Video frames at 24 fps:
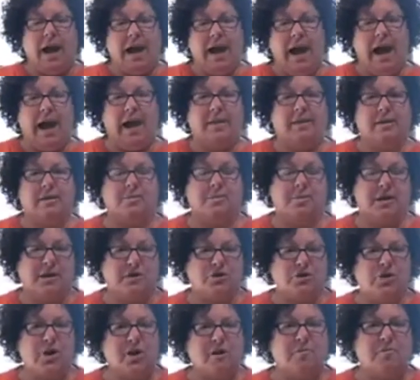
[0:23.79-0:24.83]
I had the
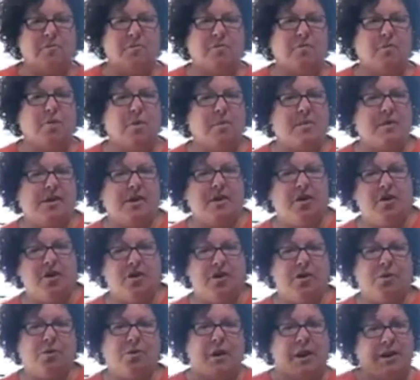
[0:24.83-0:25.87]
pleasure of performing
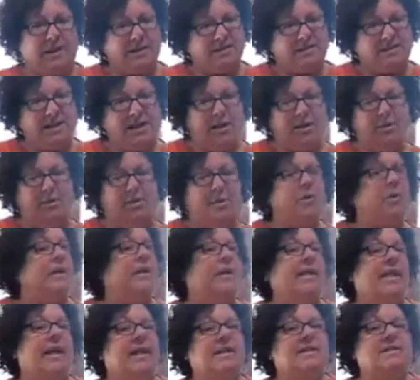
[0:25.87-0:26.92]
her wedding
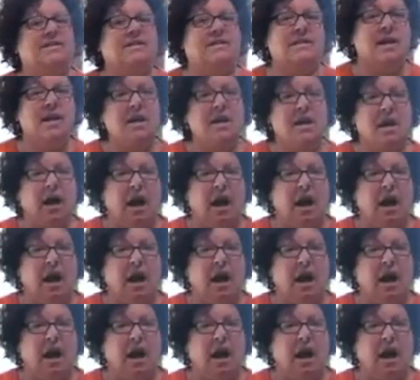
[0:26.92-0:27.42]
ceremony last